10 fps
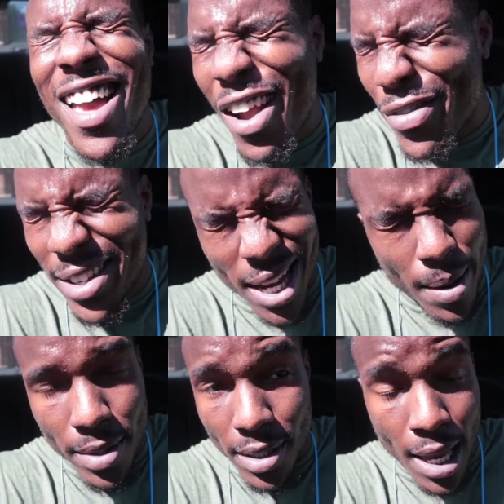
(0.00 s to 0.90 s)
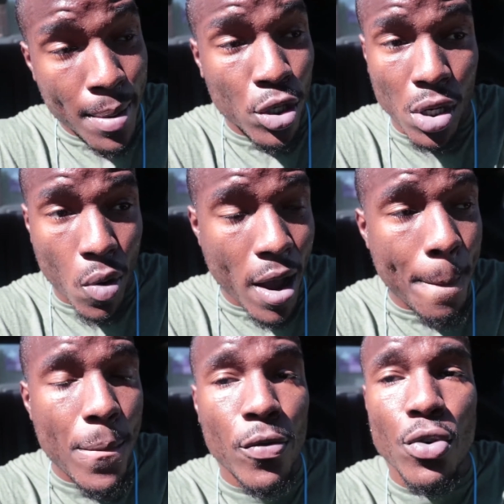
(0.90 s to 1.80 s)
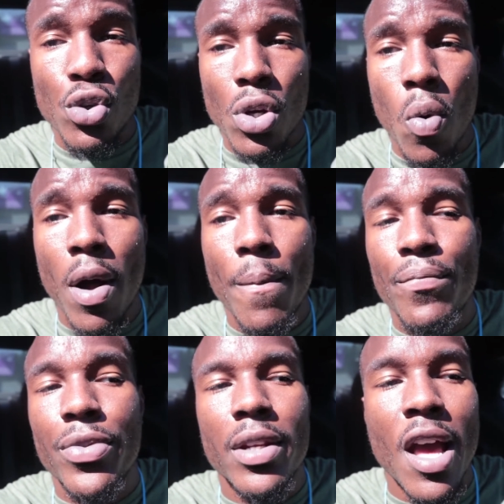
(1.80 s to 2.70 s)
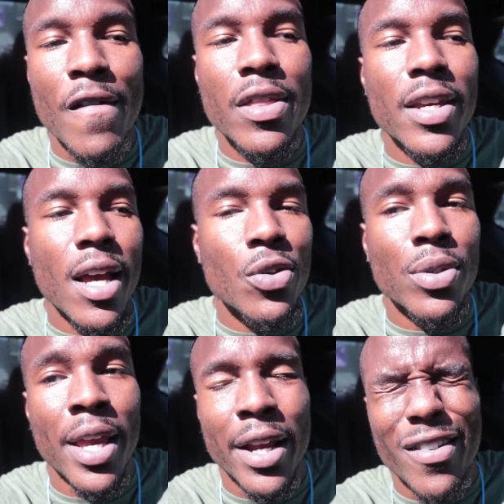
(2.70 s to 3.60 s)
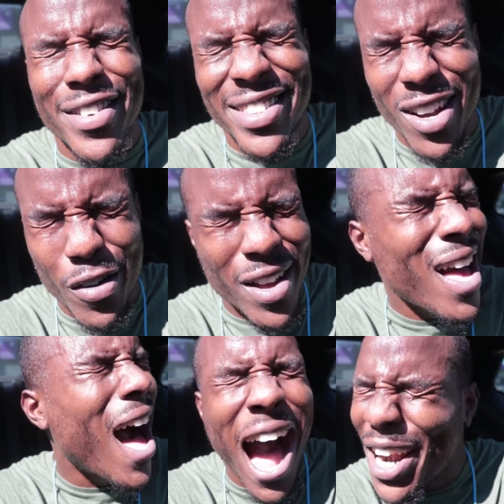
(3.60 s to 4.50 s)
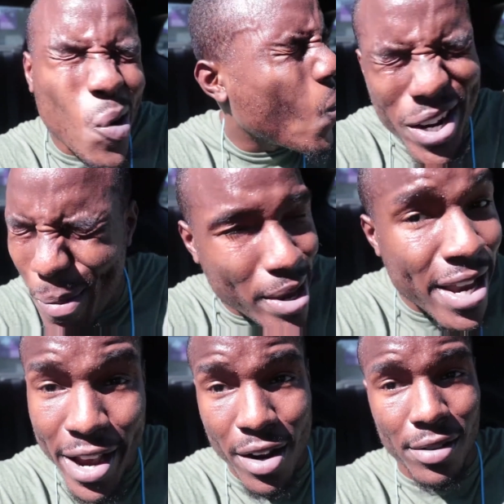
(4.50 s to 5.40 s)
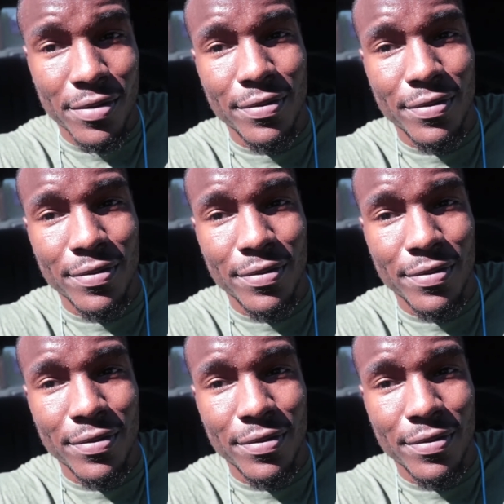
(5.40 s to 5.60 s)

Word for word: every time it's time to show up. If you show up, then everything else will take care of itself. I don't want to be here.